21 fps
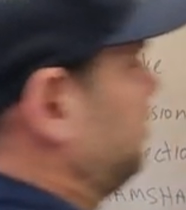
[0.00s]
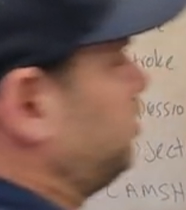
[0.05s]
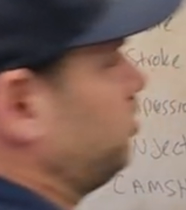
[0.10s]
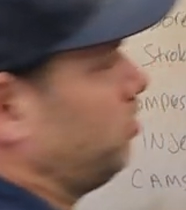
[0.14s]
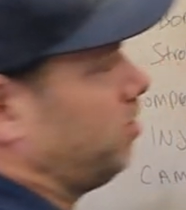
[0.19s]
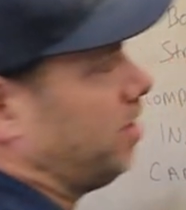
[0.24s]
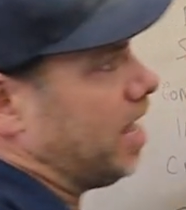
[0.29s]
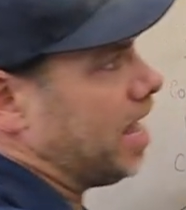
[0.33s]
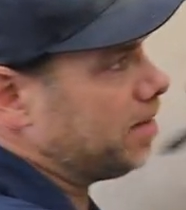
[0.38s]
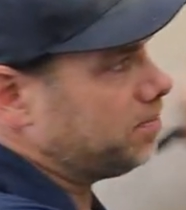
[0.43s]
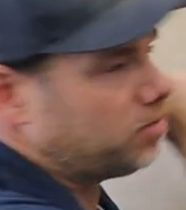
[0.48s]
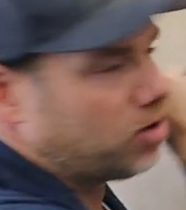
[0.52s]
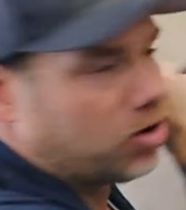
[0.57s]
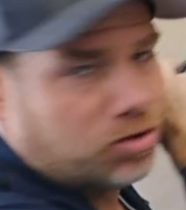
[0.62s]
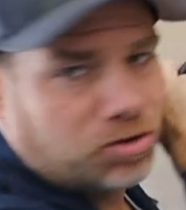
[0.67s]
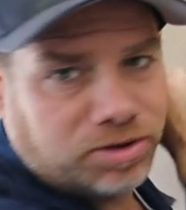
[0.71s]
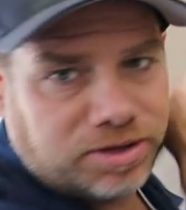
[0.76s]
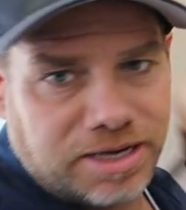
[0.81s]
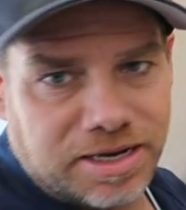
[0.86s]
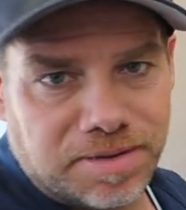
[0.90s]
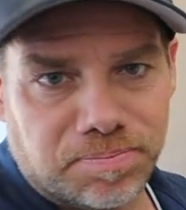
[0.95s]
So that
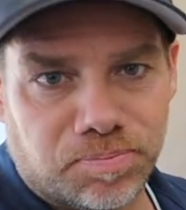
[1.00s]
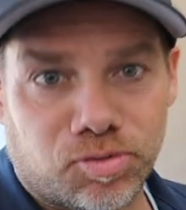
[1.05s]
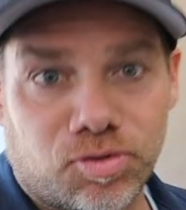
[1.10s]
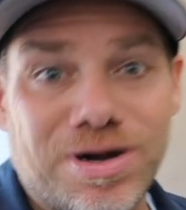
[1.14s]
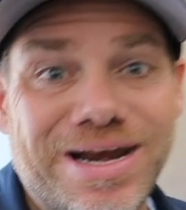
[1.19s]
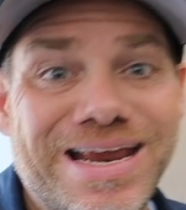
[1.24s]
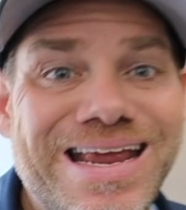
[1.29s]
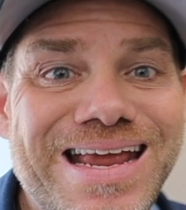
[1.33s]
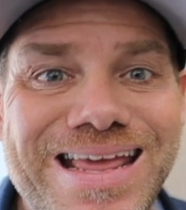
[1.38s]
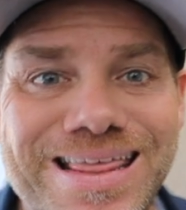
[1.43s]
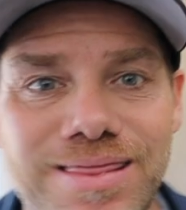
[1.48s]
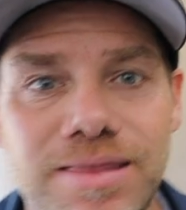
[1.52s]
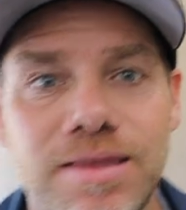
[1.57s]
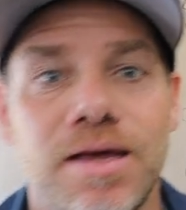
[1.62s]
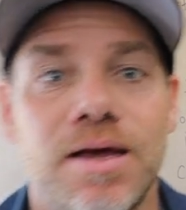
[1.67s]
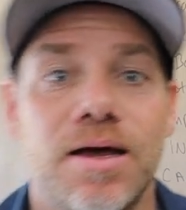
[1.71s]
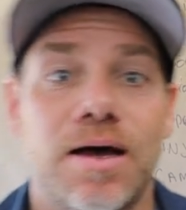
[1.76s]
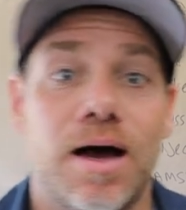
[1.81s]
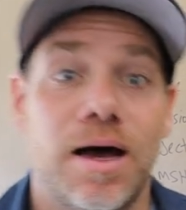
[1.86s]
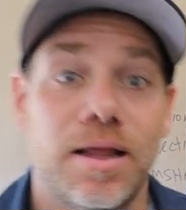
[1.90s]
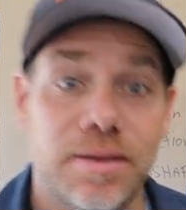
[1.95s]
motor can breathe
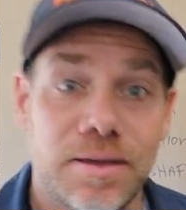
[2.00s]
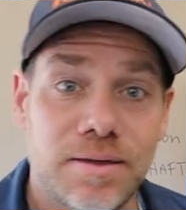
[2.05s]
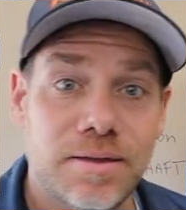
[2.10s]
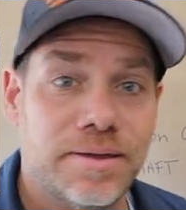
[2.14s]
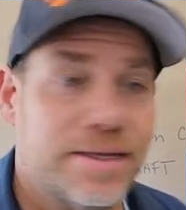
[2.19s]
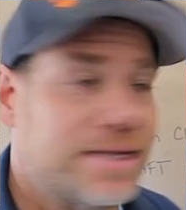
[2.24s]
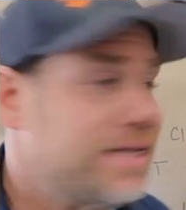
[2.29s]
a little